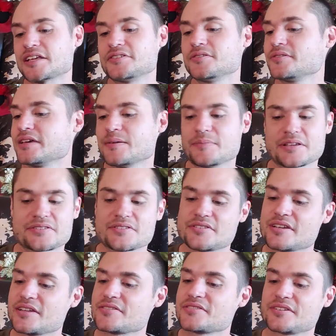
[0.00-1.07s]
knew that message
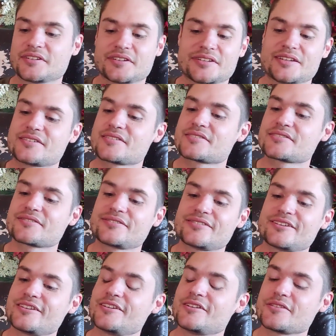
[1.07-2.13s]
had something. It just,
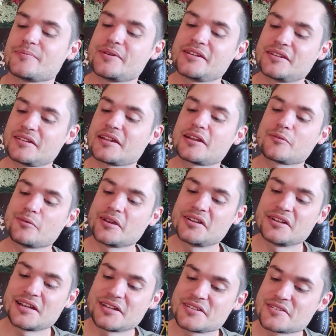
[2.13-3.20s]
you know, the minute that I read
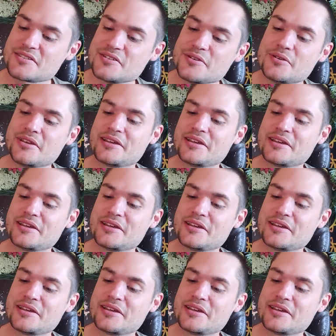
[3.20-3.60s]
it, I just knew